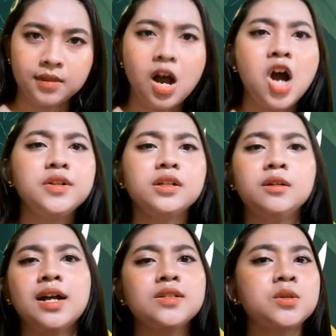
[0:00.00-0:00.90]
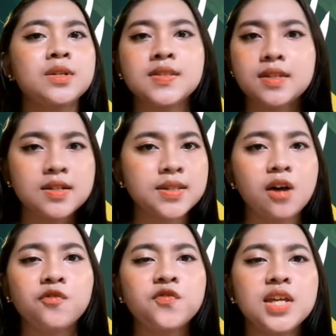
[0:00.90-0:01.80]
Are the characteristics
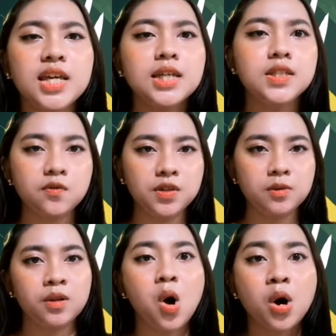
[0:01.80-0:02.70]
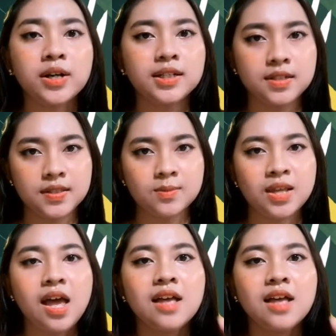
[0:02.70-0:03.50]
of individual organisms